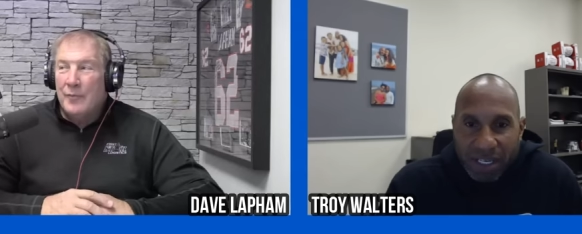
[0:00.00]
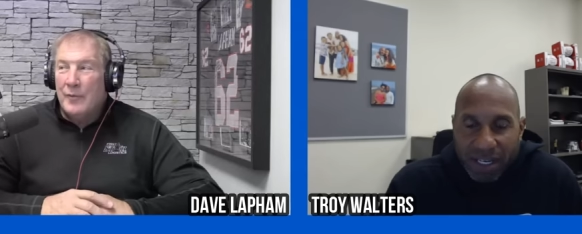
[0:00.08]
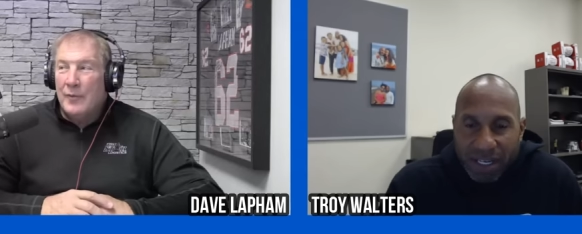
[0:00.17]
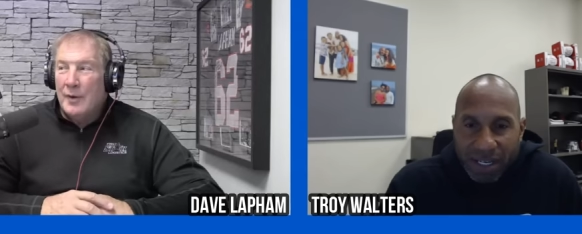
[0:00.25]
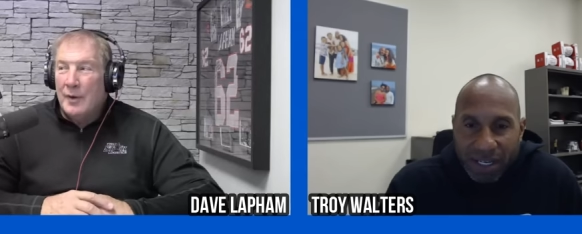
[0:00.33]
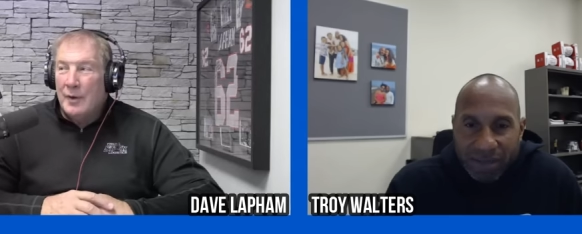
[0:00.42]

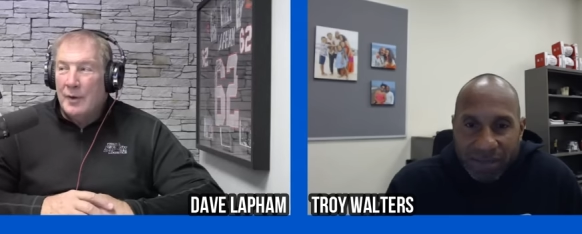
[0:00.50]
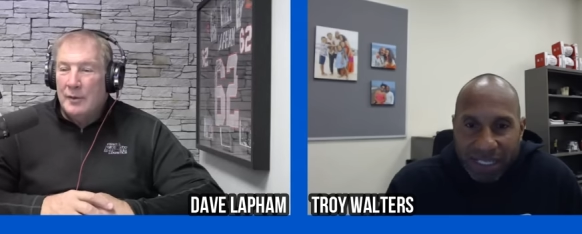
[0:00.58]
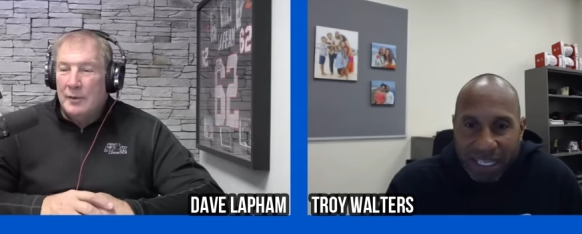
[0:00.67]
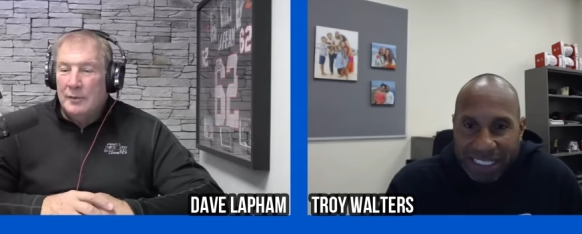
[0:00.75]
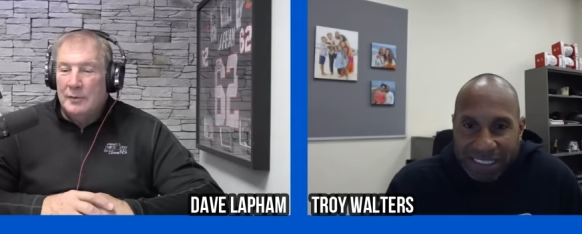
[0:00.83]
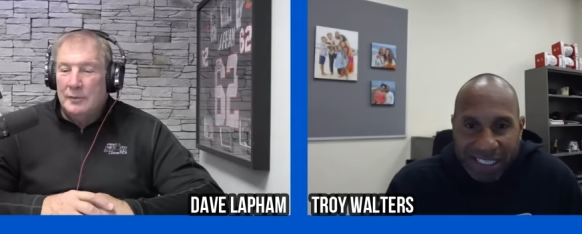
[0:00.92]
Speaker 1: Um,
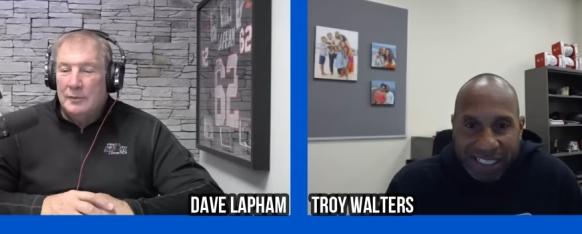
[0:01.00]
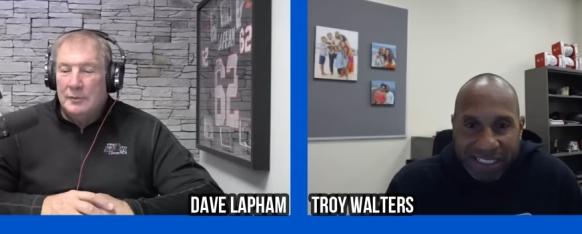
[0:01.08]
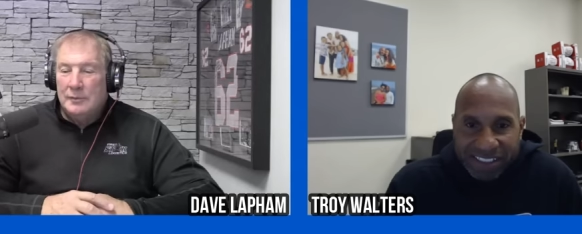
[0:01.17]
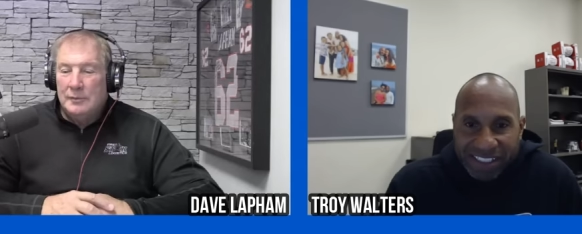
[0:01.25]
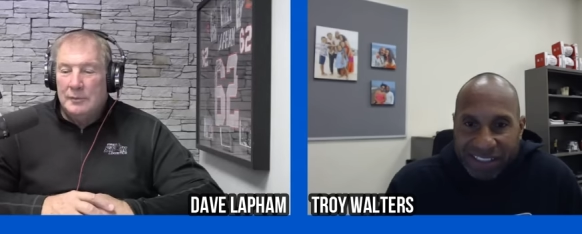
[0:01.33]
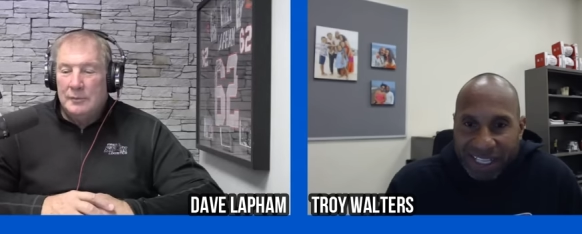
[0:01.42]
like I said,
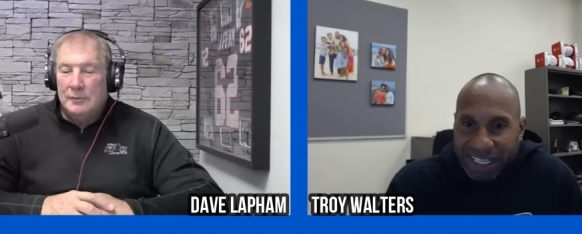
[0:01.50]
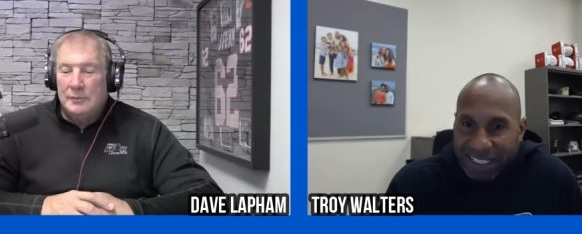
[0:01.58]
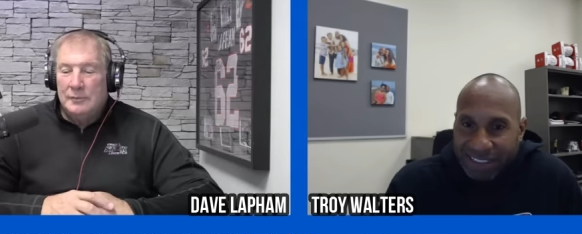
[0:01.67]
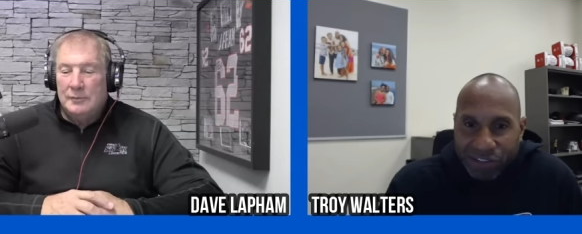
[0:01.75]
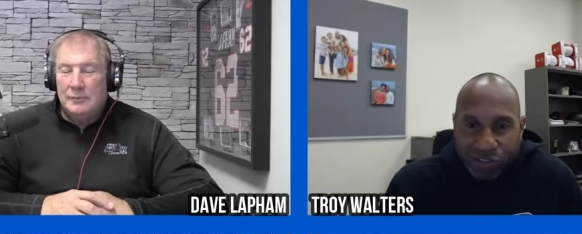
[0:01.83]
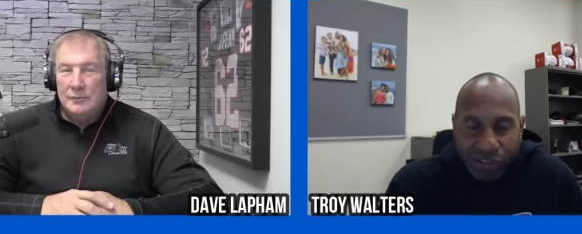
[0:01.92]
just
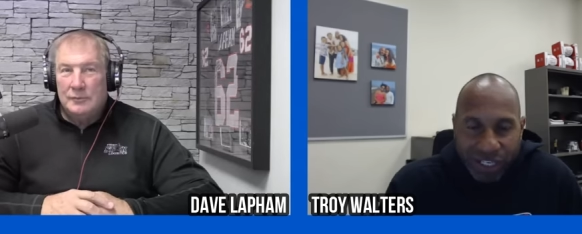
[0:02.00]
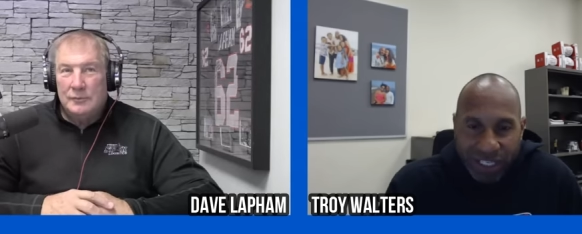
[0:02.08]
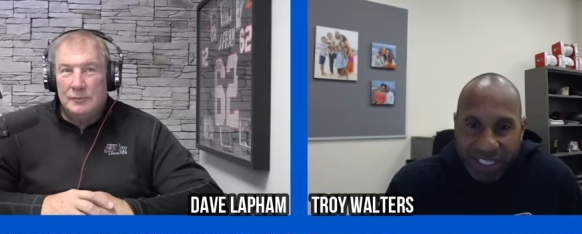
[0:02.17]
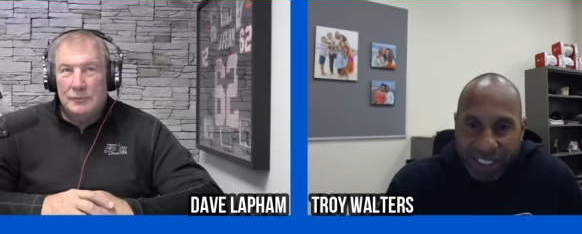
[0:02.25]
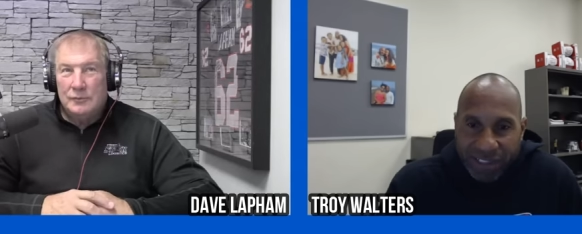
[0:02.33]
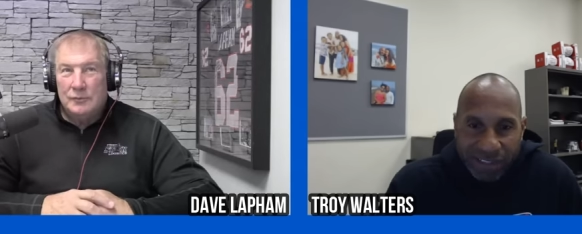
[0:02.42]
like
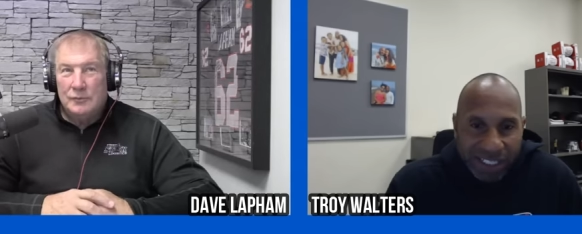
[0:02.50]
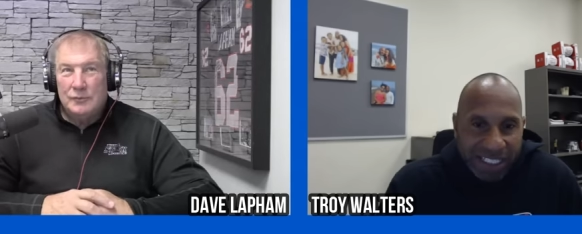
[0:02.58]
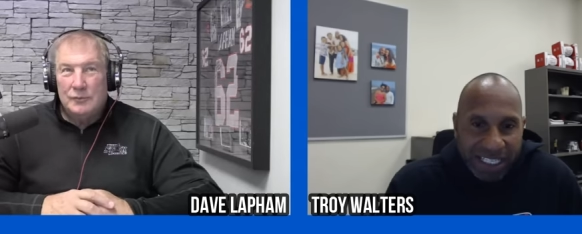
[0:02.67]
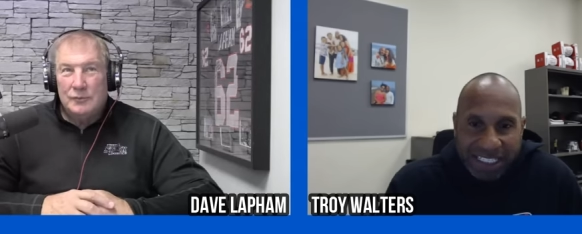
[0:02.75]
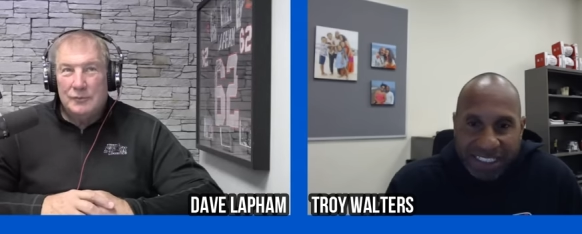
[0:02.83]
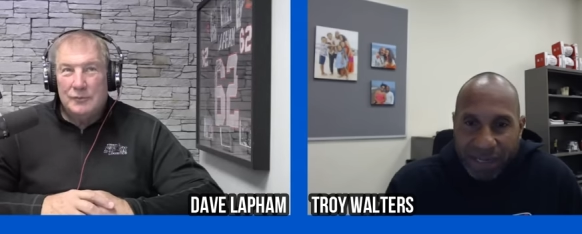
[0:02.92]
Trenton and other,
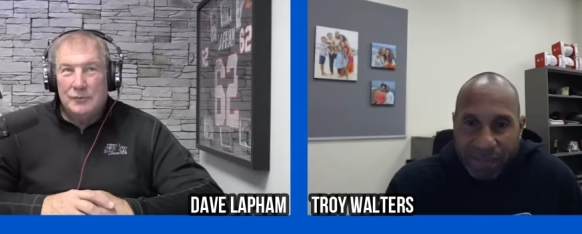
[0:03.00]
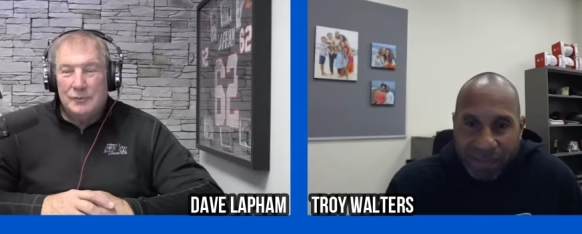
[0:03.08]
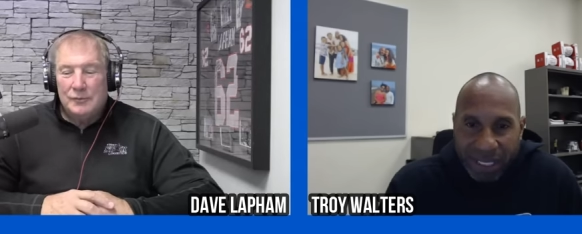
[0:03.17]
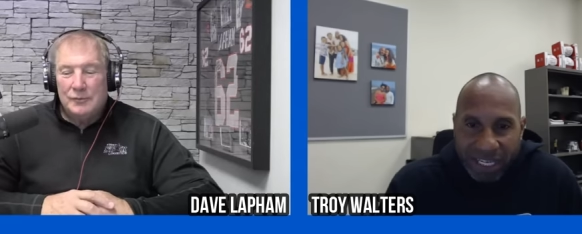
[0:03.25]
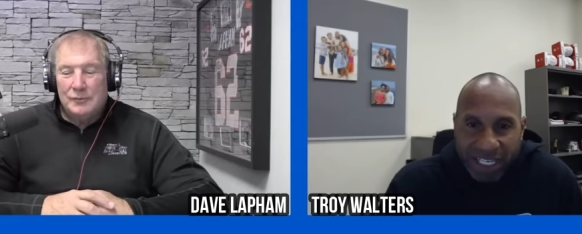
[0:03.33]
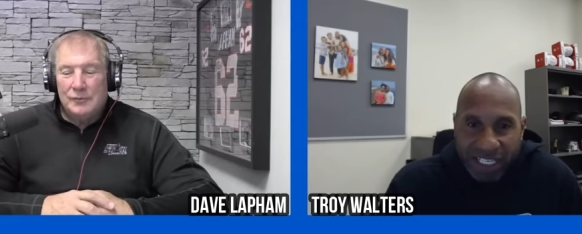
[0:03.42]
he's come
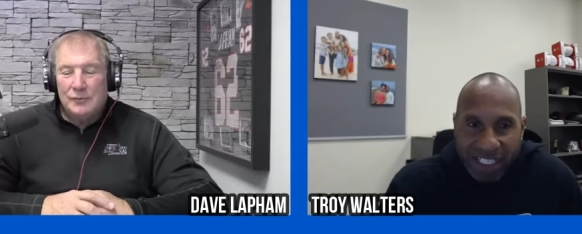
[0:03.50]
in and